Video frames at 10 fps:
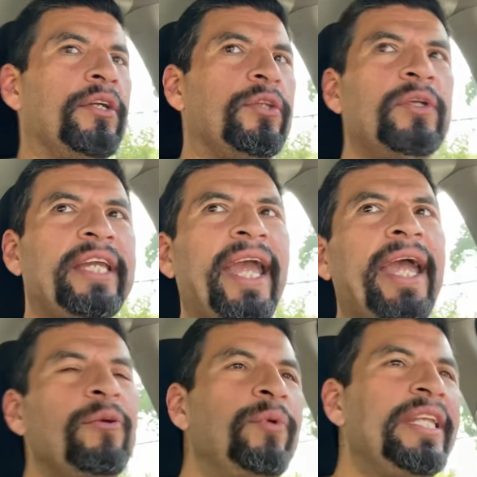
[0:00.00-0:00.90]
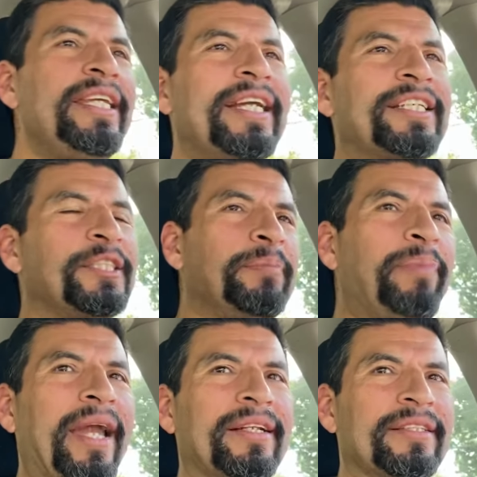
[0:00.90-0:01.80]
you can't really
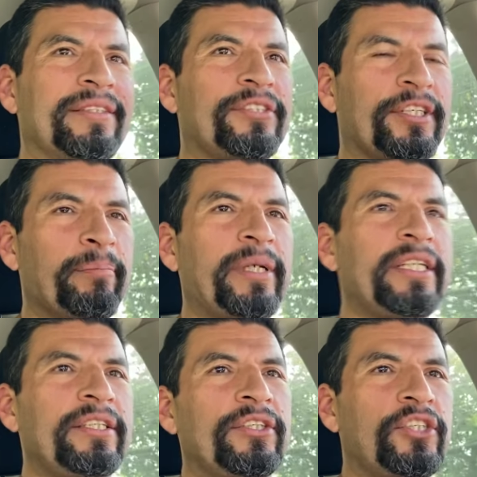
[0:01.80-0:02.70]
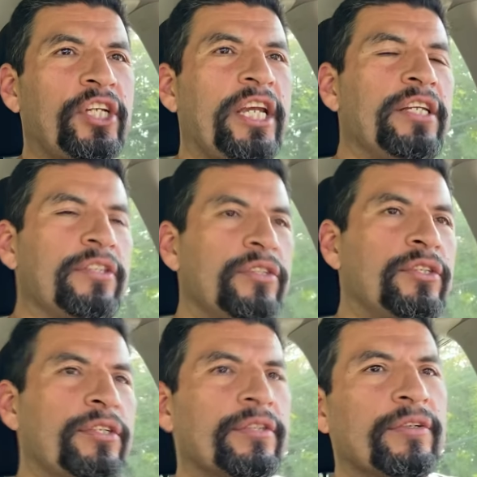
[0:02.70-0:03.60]
expect somebody to
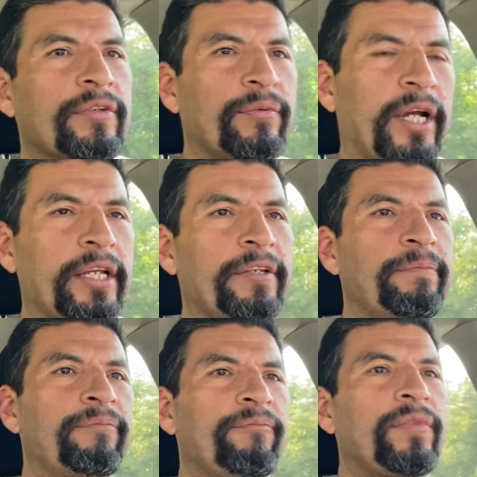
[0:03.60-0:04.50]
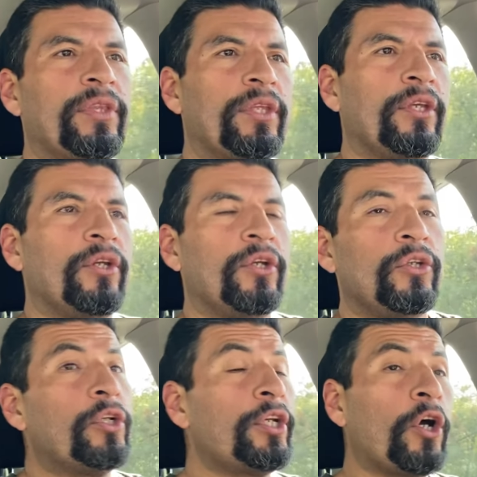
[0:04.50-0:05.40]
change, right?
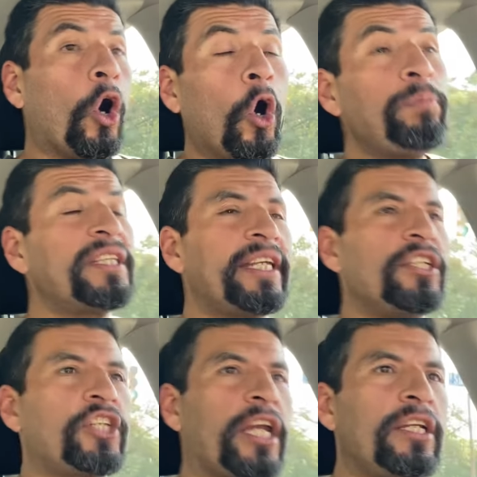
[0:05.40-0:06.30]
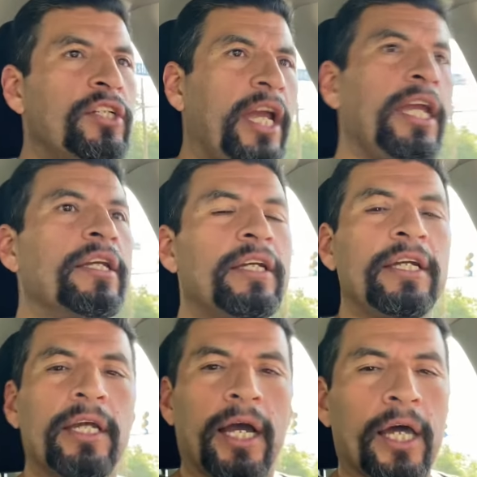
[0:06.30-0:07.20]
You can hope that they change. Hey,
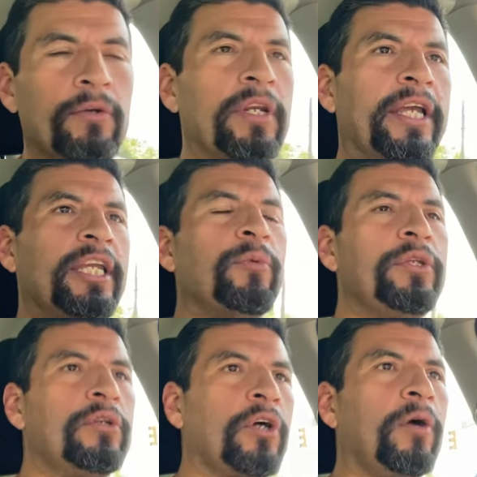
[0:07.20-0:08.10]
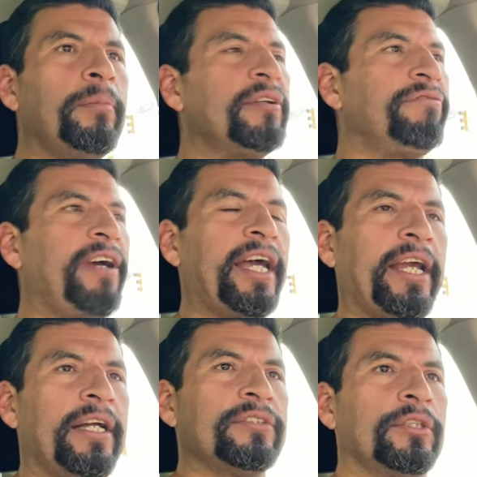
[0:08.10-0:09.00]
I don't like it when you call me a fat
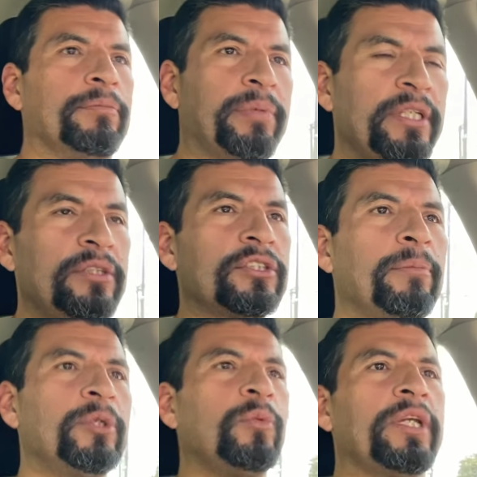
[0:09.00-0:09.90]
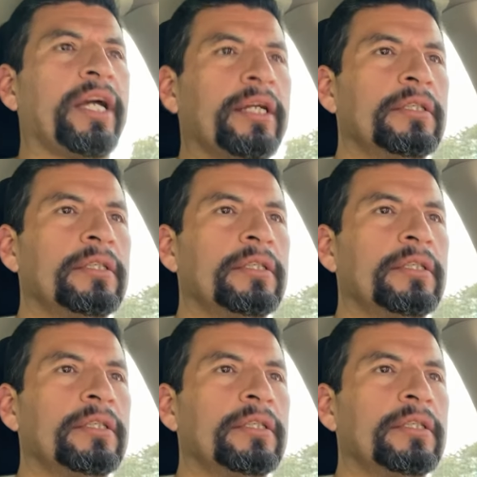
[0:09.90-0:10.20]
ass. Please stop doing that.